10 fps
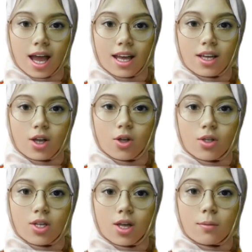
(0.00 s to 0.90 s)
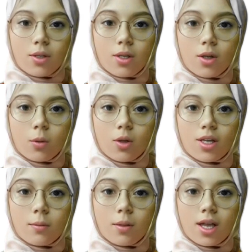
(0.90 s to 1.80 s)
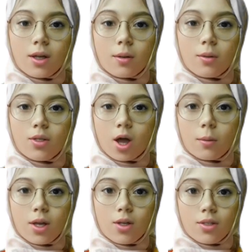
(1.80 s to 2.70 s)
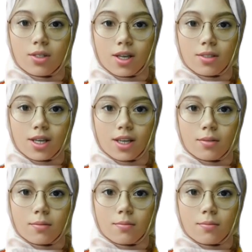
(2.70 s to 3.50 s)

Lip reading: and encourage them to think more deeply about the topic you're discussing.